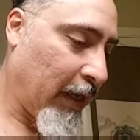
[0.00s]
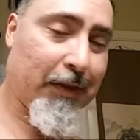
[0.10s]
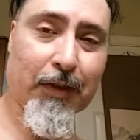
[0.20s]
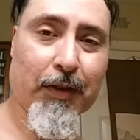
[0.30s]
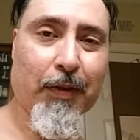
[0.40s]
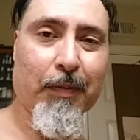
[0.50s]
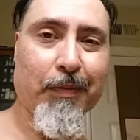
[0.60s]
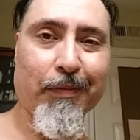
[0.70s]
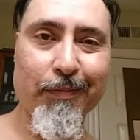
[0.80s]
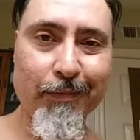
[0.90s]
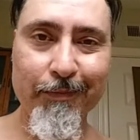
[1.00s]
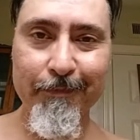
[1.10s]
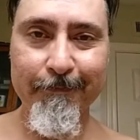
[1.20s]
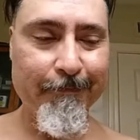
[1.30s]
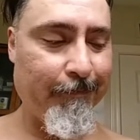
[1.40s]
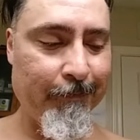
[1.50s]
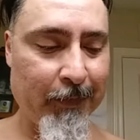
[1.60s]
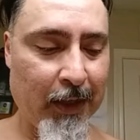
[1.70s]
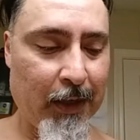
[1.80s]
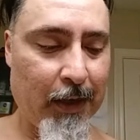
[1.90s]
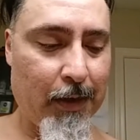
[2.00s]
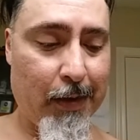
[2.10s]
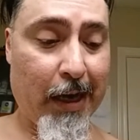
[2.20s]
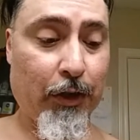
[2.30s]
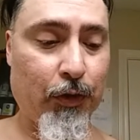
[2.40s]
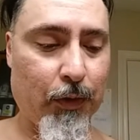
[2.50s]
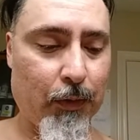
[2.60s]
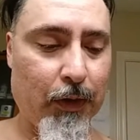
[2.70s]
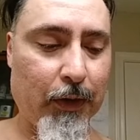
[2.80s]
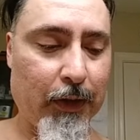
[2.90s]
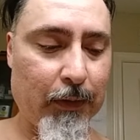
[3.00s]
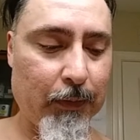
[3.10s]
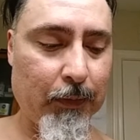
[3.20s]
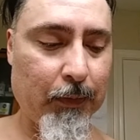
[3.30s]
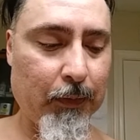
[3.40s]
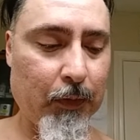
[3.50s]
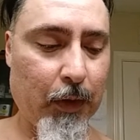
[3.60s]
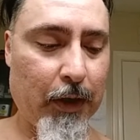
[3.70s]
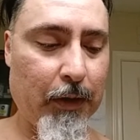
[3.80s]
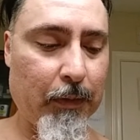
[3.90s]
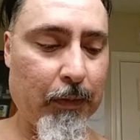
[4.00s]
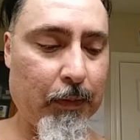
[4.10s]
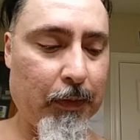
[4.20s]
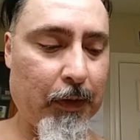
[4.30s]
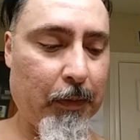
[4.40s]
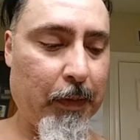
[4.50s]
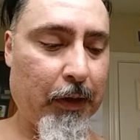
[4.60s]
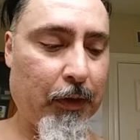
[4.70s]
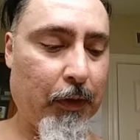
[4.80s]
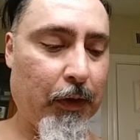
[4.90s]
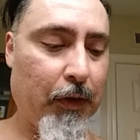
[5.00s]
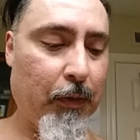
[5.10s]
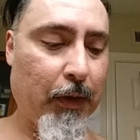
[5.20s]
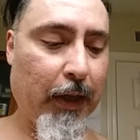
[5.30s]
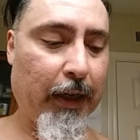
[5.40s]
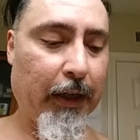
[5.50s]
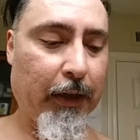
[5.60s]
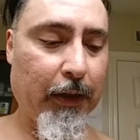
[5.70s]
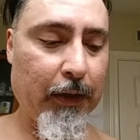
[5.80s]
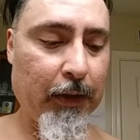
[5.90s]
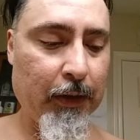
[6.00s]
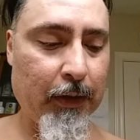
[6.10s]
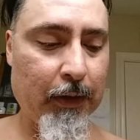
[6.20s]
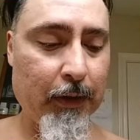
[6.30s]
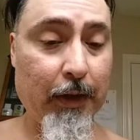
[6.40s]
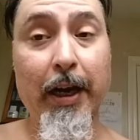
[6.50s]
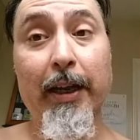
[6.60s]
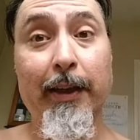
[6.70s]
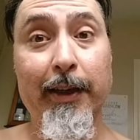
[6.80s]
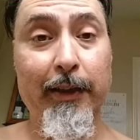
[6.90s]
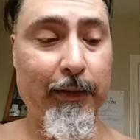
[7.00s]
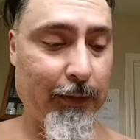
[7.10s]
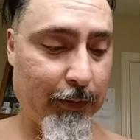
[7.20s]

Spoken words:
that's just something extra, really, right? Something extra that you would like, that I like.